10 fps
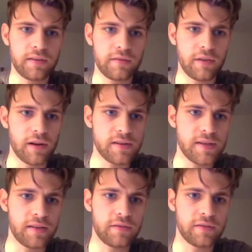very
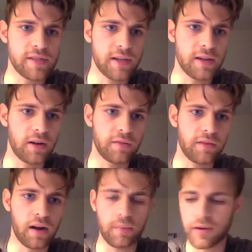safe and secure
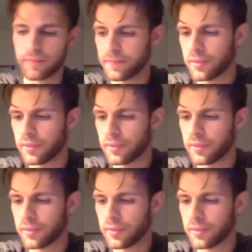environment,